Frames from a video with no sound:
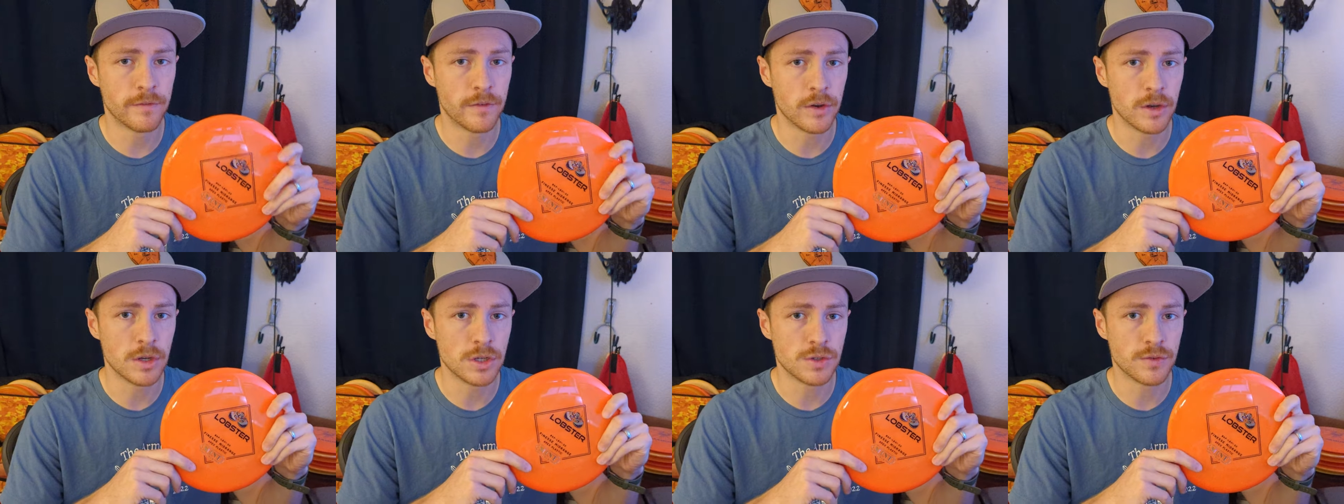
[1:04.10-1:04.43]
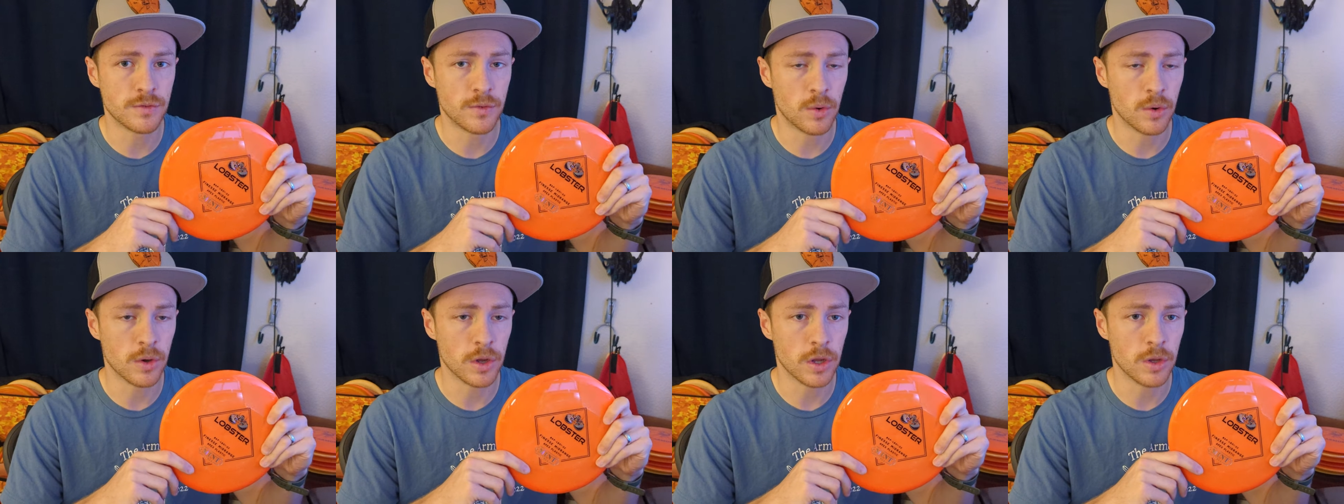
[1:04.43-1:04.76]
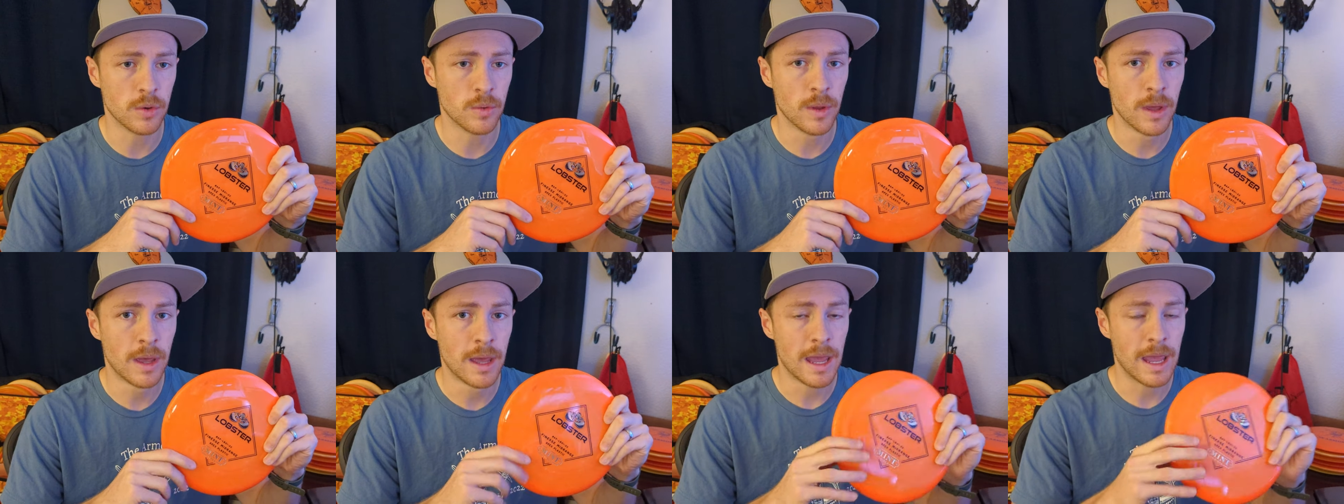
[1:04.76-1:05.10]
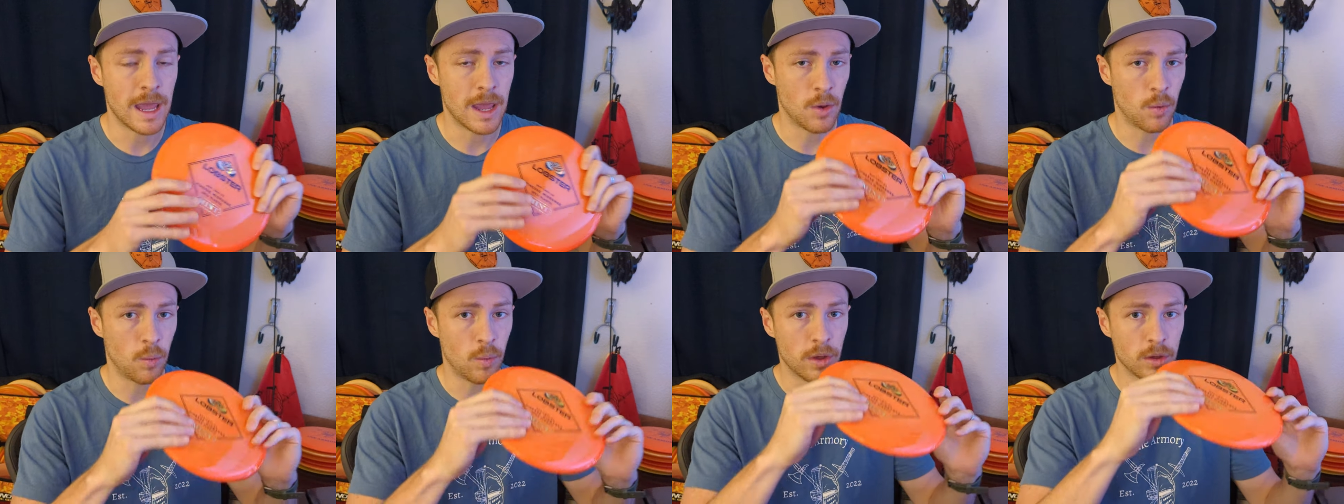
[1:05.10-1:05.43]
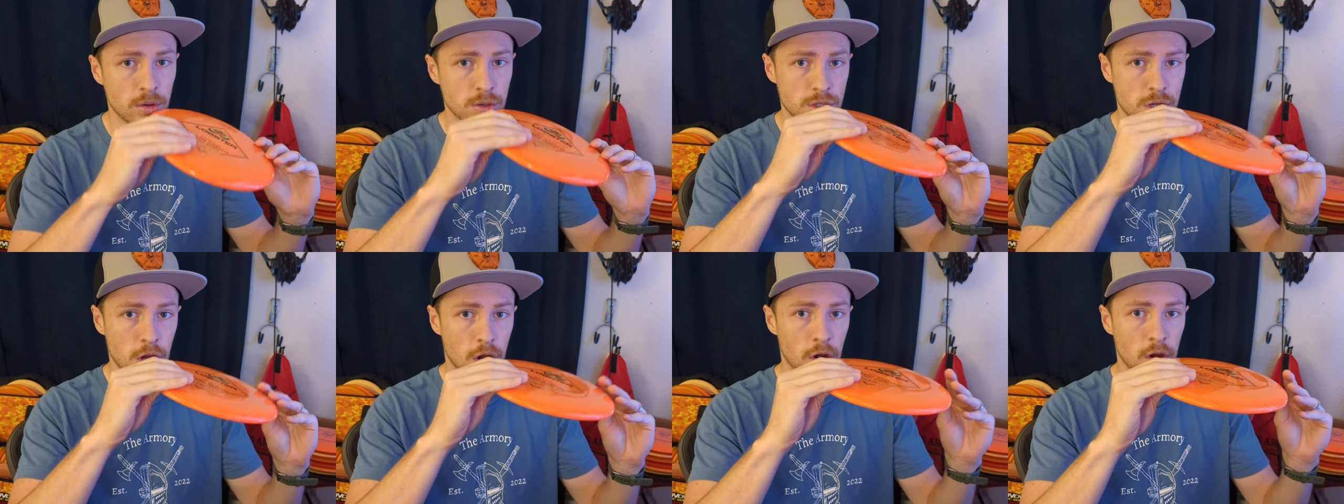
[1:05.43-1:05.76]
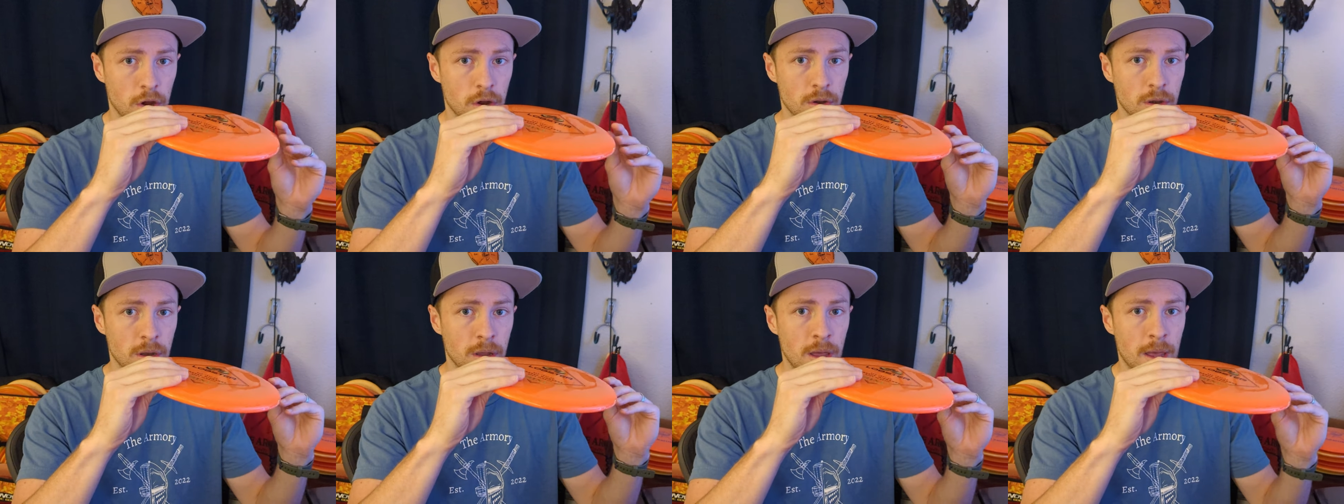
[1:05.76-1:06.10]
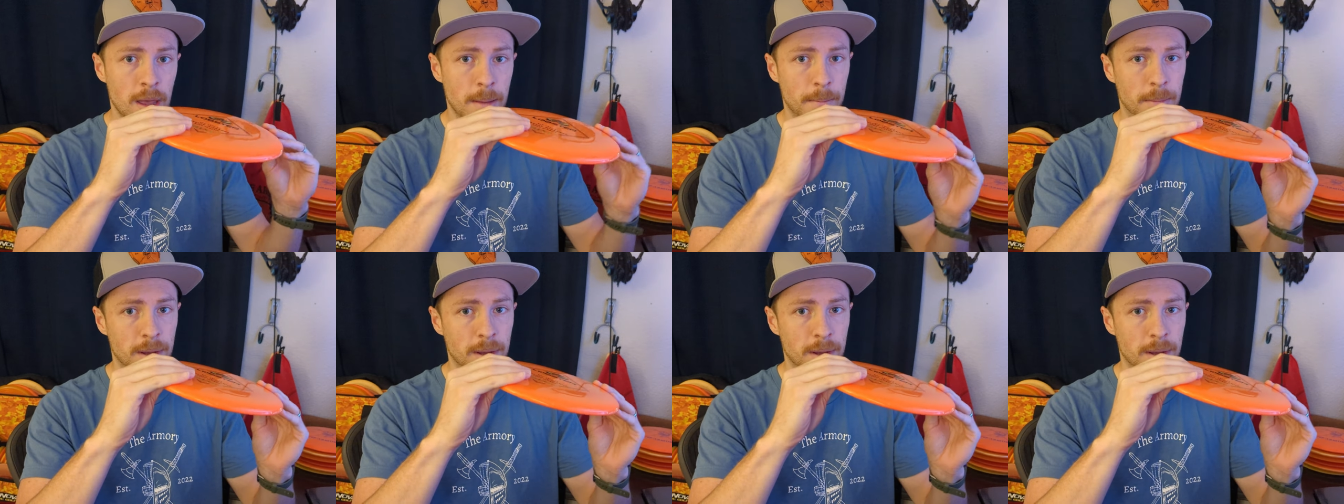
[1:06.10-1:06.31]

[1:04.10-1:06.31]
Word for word: footage for you, it will turn,